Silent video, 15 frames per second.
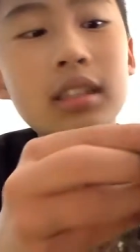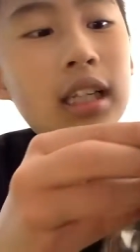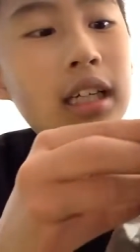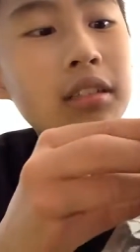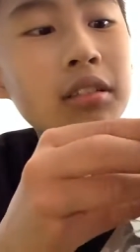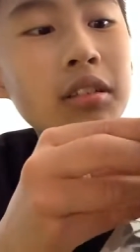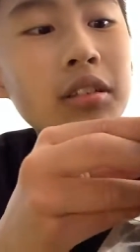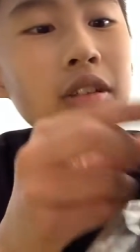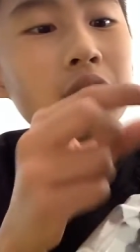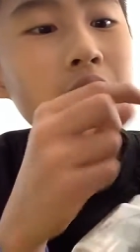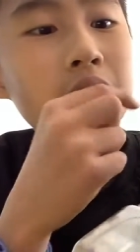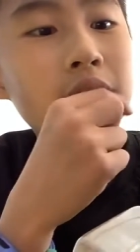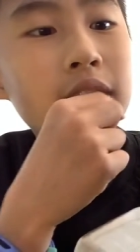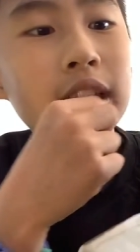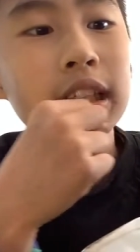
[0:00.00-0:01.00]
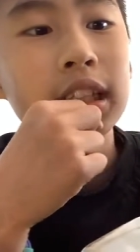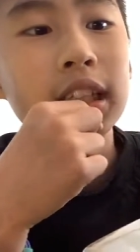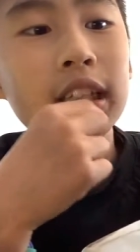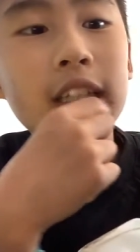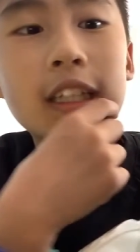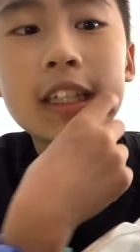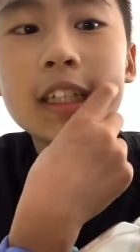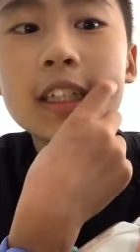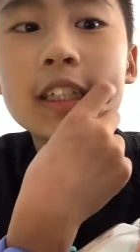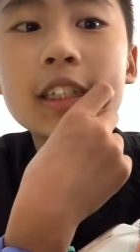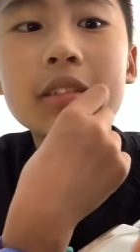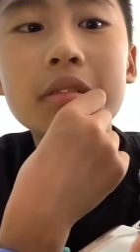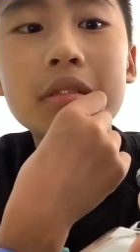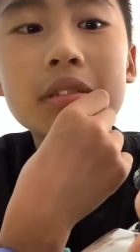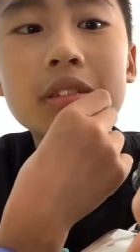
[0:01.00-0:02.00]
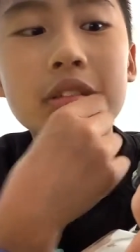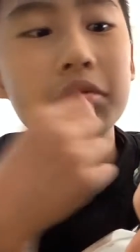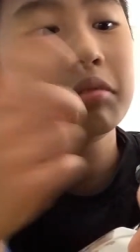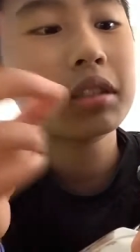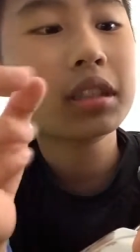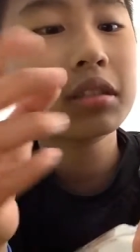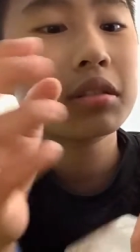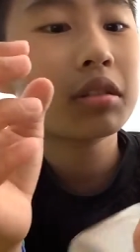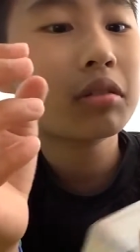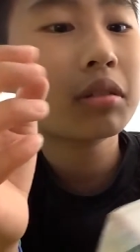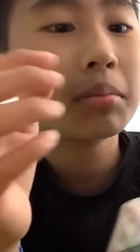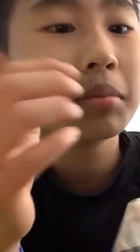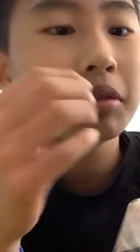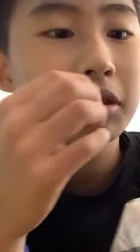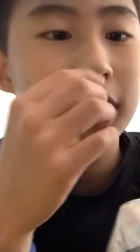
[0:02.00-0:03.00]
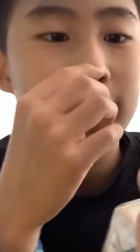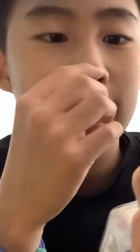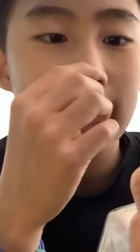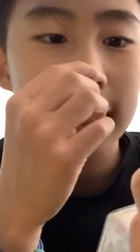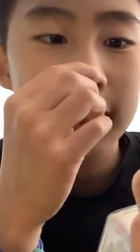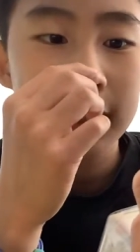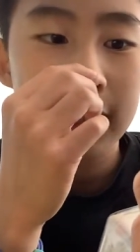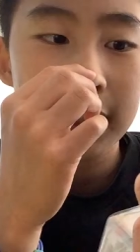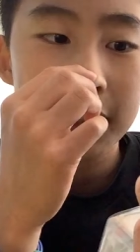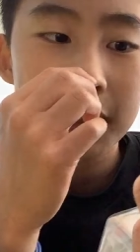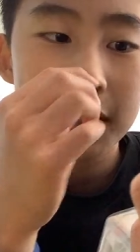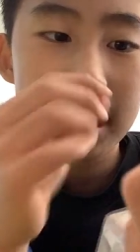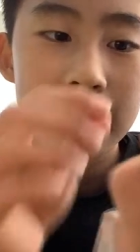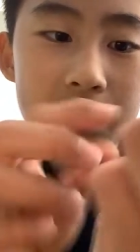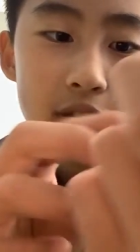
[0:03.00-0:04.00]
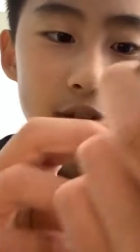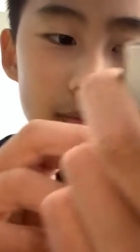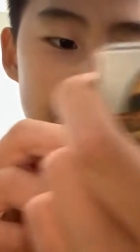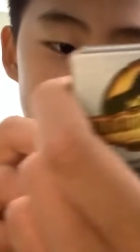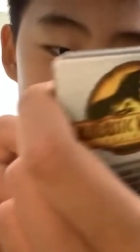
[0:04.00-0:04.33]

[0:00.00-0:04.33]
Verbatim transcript: I don't know. I don't really know what Mergaid as a title.